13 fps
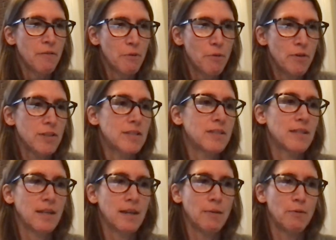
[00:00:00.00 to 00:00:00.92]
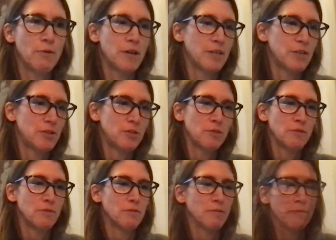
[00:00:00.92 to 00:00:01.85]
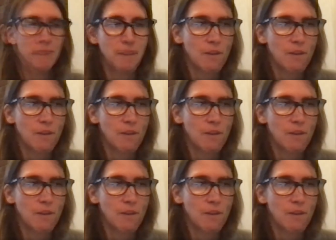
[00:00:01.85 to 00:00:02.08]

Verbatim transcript: of course I'm going to